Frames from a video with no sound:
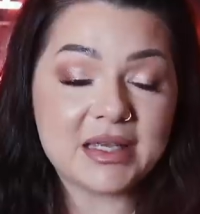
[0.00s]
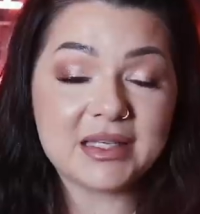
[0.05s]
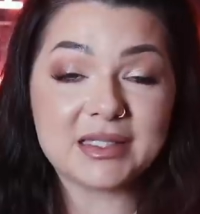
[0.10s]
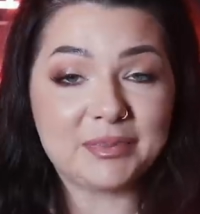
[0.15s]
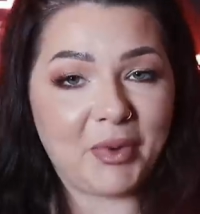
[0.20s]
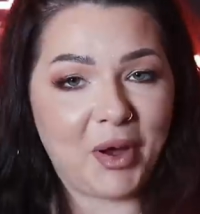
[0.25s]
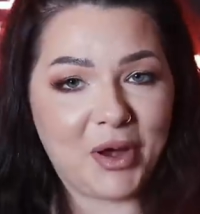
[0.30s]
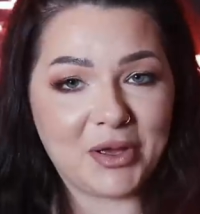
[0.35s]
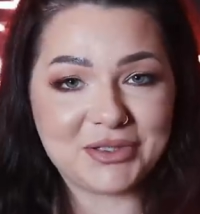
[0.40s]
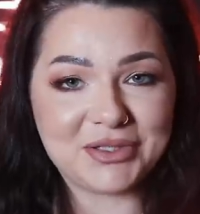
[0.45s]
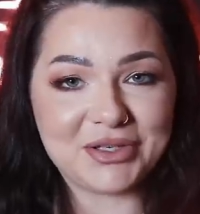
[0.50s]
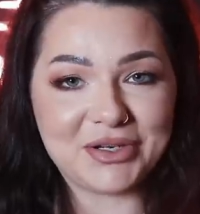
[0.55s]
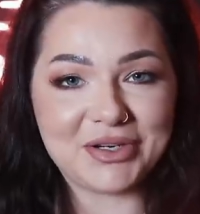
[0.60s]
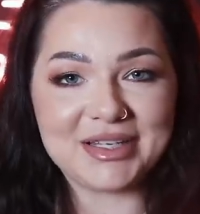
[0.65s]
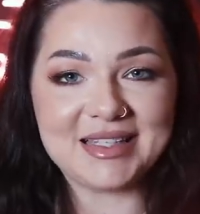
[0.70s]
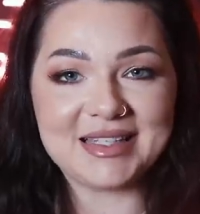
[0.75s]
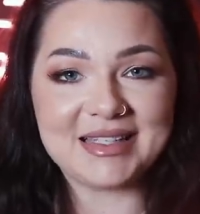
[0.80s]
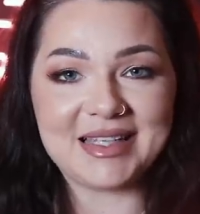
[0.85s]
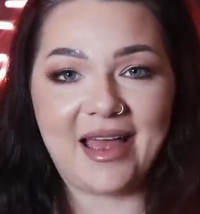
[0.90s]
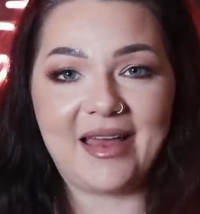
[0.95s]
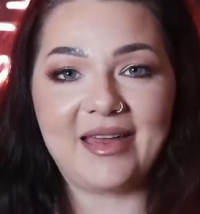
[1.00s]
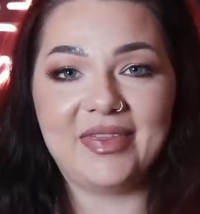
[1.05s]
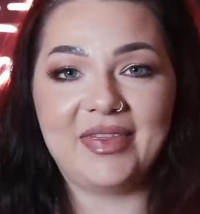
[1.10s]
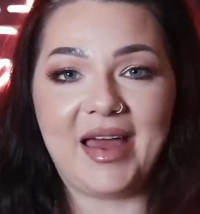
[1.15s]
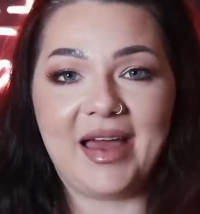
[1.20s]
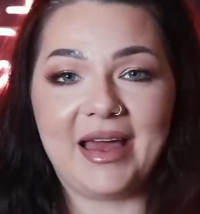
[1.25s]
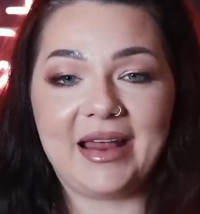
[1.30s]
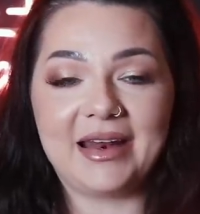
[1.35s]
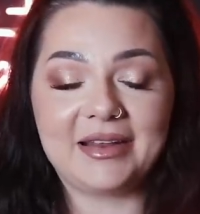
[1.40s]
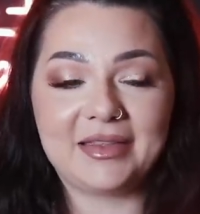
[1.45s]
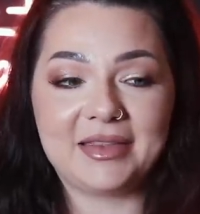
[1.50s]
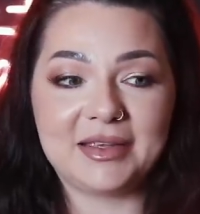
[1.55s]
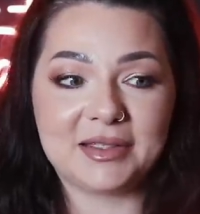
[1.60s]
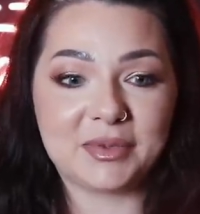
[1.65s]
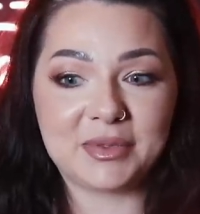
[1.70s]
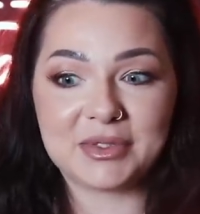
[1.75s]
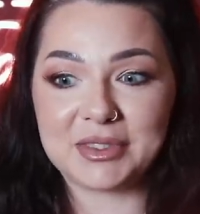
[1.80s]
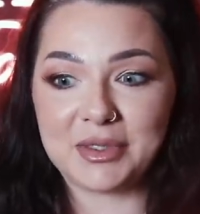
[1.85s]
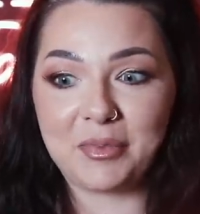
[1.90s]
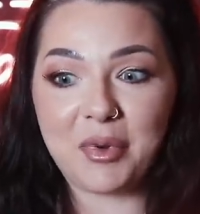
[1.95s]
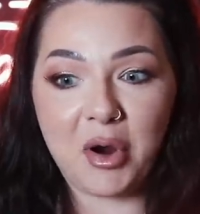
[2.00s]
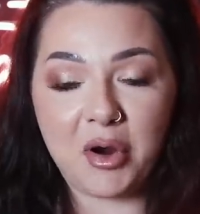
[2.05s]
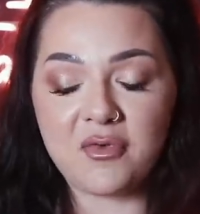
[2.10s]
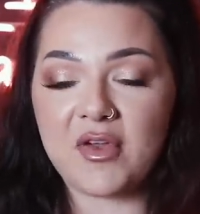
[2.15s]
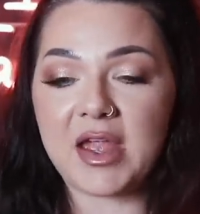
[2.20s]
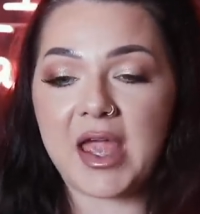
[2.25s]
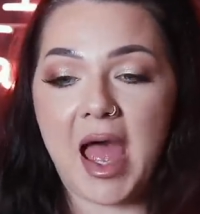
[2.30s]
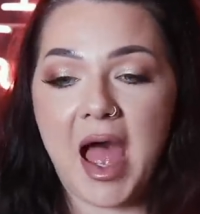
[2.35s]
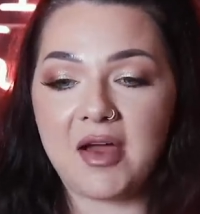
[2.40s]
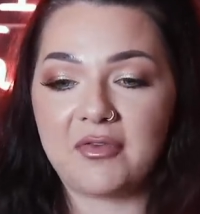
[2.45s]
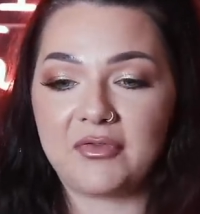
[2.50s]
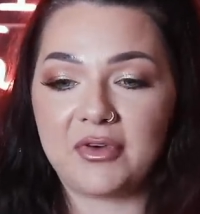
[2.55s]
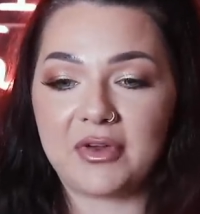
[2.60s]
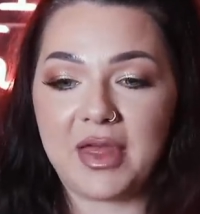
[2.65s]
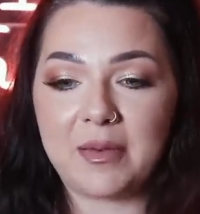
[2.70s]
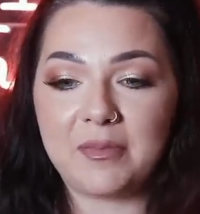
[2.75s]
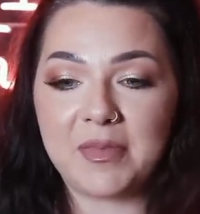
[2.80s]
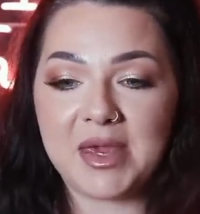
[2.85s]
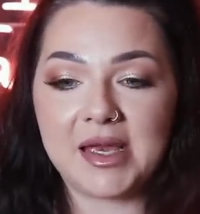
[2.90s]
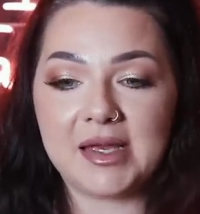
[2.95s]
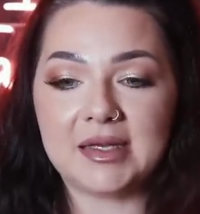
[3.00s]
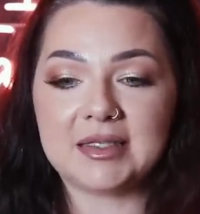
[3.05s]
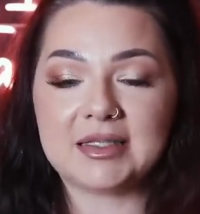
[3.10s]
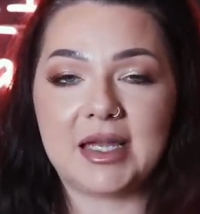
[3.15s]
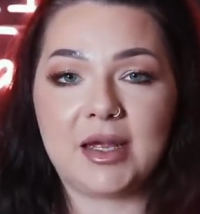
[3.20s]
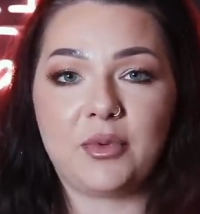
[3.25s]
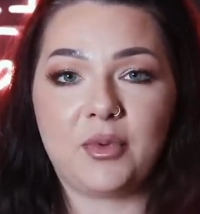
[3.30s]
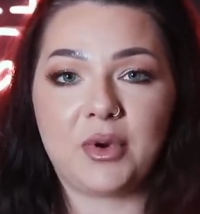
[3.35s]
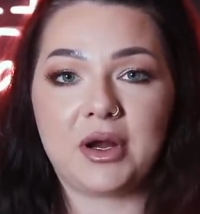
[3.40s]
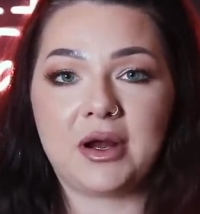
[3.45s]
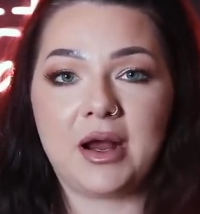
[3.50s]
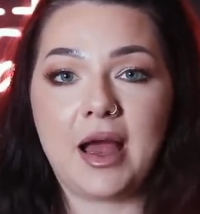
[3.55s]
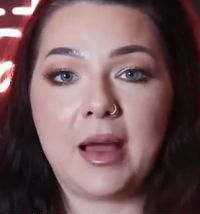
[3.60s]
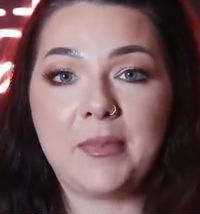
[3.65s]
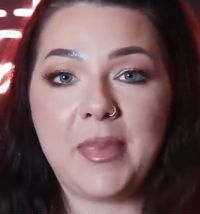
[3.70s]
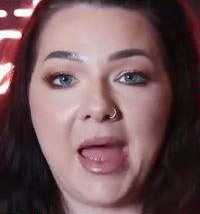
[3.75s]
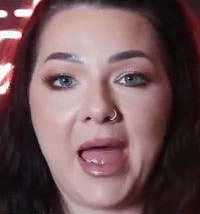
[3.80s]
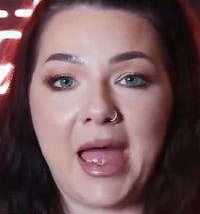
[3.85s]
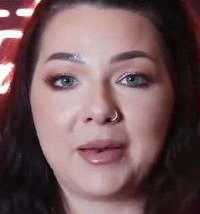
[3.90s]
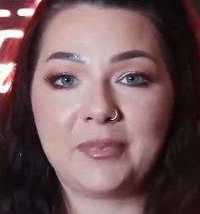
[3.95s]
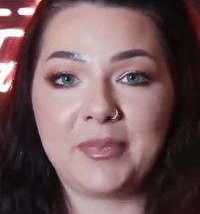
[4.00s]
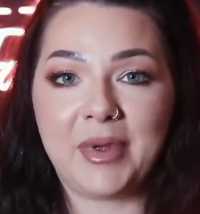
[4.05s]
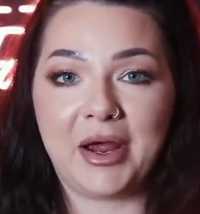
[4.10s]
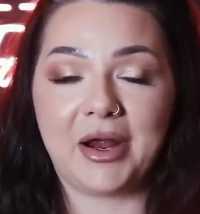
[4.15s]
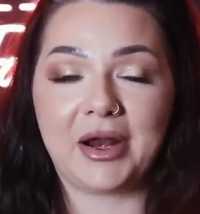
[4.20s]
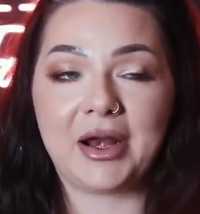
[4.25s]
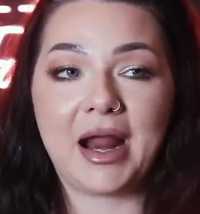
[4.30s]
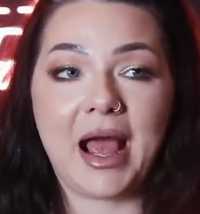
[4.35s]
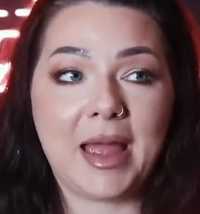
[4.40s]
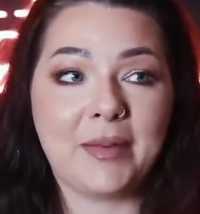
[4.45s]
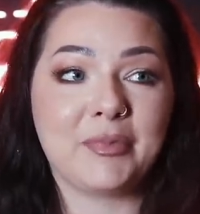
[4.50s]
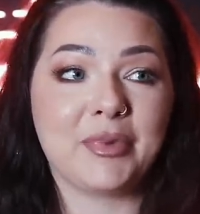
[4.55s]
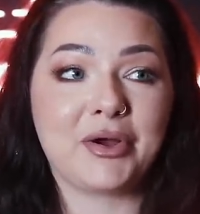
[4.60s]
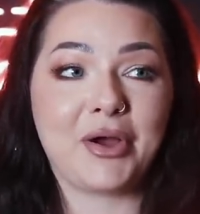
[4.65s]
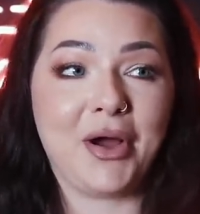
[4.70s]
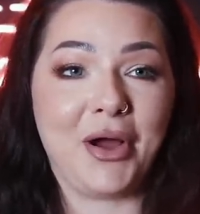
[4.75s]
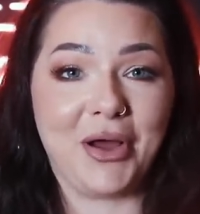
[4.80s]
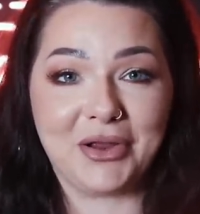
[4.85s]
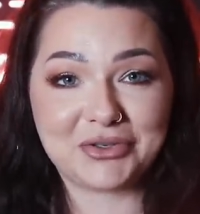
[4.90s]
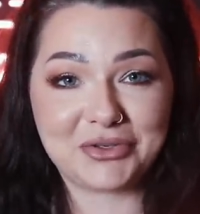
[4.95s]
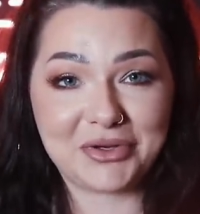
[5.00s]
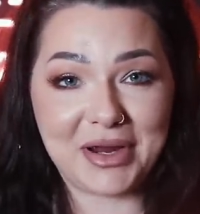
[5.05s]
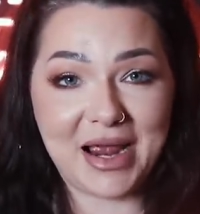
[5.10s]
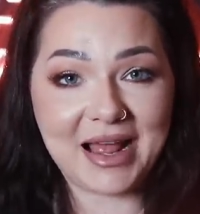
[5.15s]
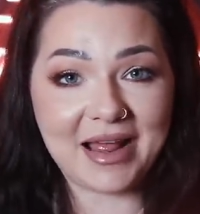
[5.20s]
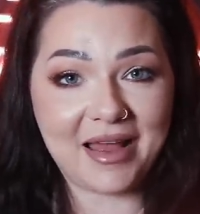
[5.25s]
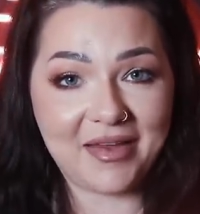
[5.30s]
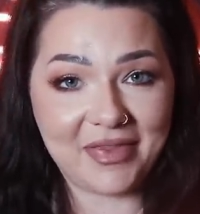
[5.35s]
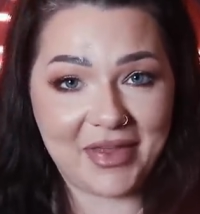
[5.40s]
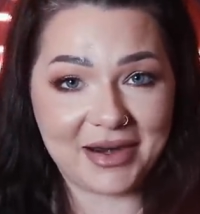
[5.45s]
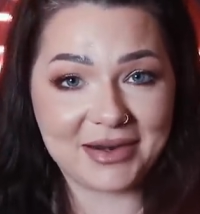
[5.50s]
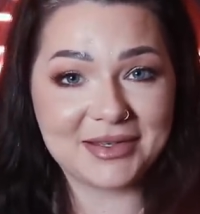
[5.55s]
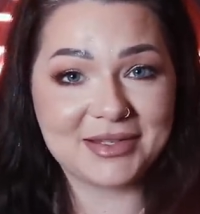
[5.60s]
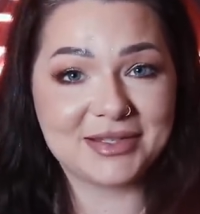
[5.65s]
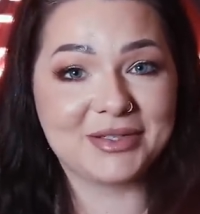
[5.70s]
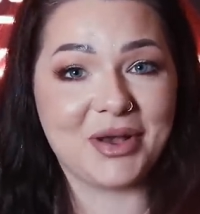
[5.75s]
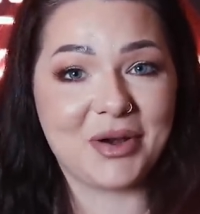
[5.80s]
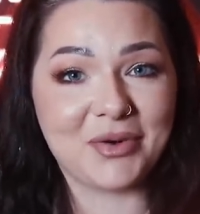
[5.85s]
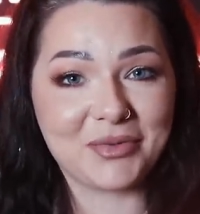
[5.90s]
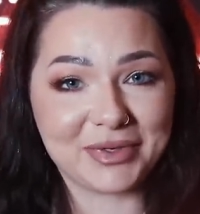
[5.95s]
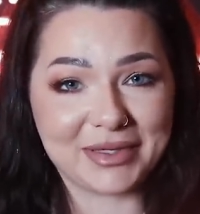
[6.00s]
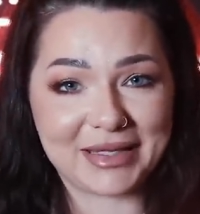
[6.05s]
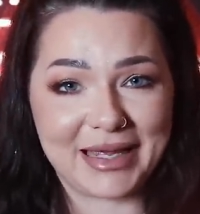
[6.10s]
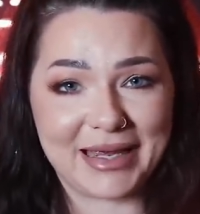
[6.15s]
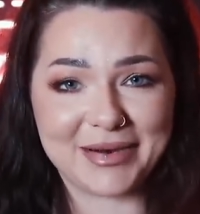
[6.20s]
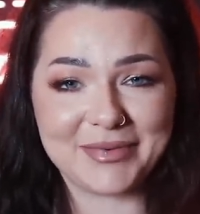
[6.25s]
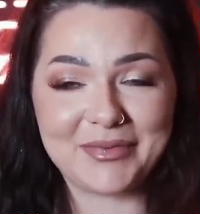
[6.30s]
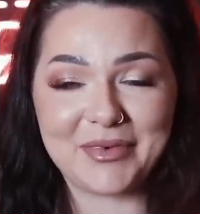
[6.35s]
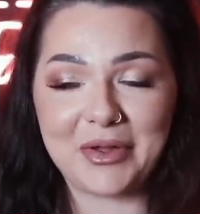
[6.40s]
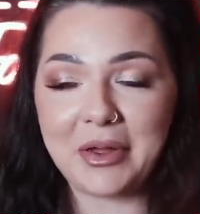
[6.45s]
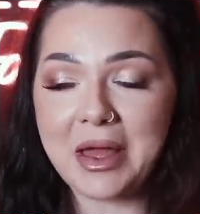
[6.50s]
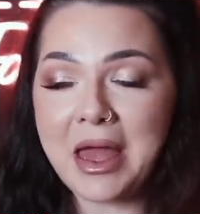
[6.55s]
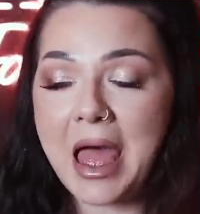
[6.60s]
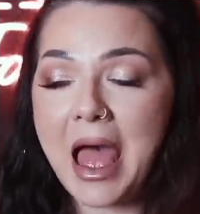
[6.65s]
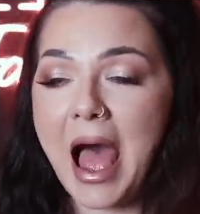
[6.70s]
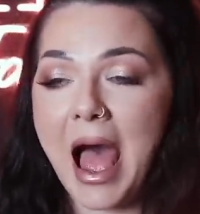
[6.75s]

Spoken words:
sponsored said that this was the perfect app for them because they were a pet parent hypochondriac, and that is so relatable.